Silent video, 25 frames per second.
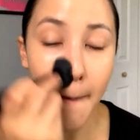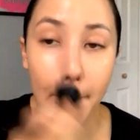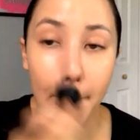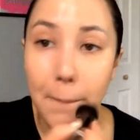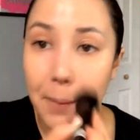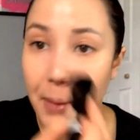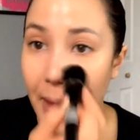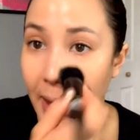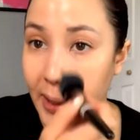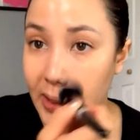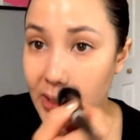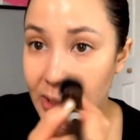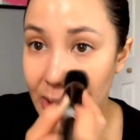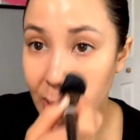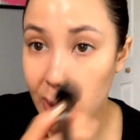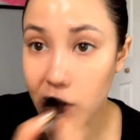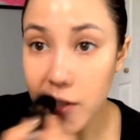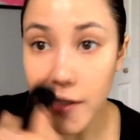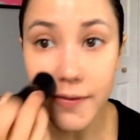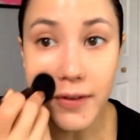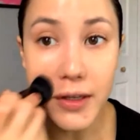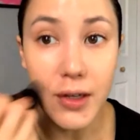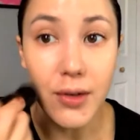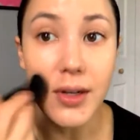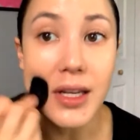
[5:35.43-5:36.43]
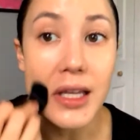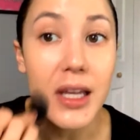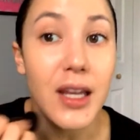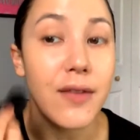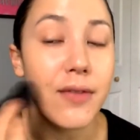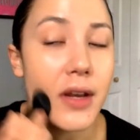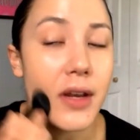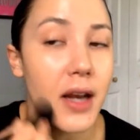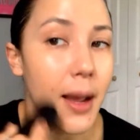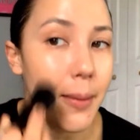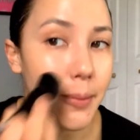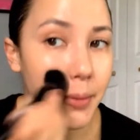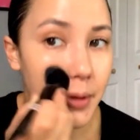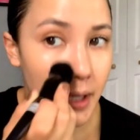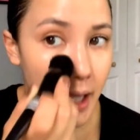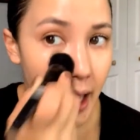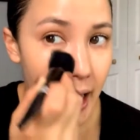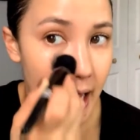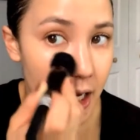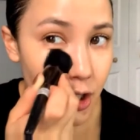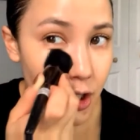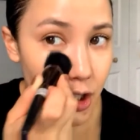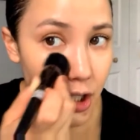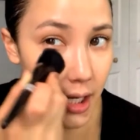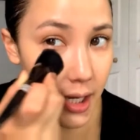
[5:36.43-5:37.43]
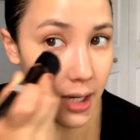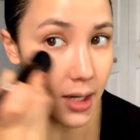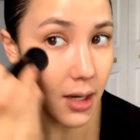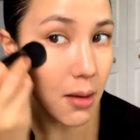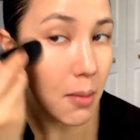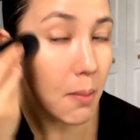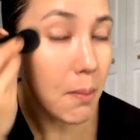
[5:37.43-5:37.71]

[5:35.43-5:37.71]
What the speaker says: They do give you an even application,